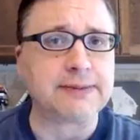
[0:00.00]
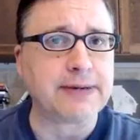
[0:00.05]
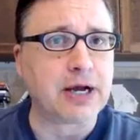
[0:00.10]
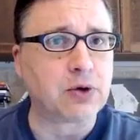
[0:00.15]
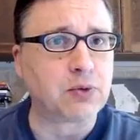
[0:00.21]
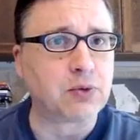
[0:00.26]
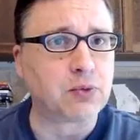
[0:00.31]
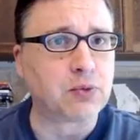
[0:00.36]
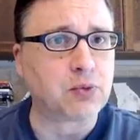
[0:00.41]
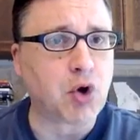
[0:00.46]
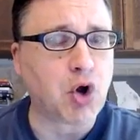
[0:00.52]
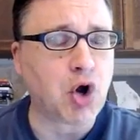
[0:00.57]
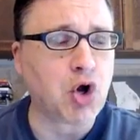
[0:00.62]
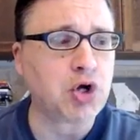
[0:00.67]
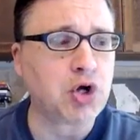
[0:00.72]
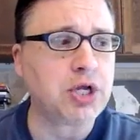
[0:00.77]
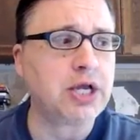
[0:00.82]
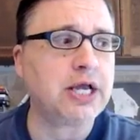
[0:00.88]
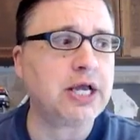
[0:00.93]
about
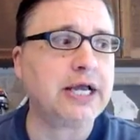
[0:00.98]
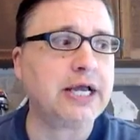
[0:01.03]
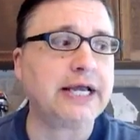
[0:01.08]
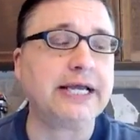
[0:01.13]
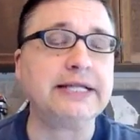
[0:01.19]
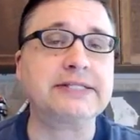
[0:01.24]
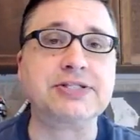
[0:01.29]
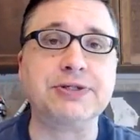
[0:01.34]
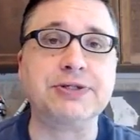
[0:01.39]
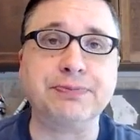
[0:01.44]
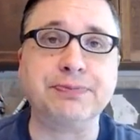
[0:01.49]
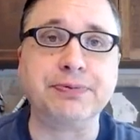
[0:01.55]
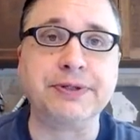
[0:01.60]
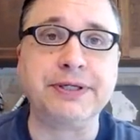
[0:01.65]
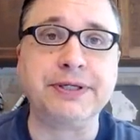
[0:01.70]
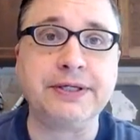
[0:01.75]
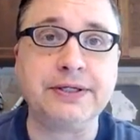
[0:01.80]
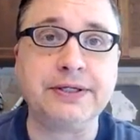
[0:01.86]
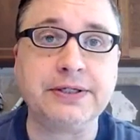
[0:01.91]
wrong. It's
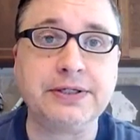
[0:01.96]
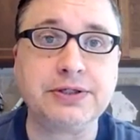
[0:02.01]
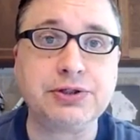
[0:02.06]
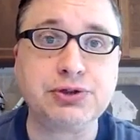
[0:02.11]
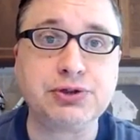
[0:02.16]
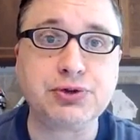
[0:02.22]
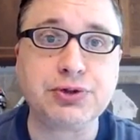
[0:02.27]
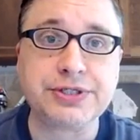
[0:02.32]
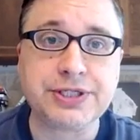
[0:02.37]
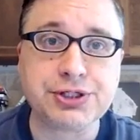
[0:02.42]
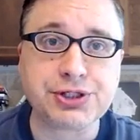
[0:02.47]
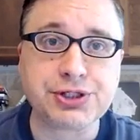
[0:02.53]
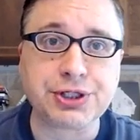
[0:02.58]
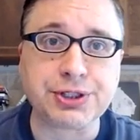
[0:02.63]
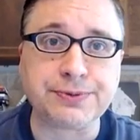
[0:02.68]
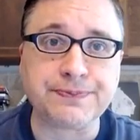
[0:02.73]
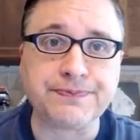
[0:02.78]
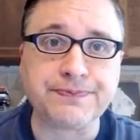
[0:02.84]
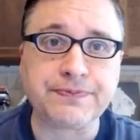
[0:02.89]
simply
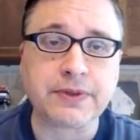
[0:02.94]
tradition.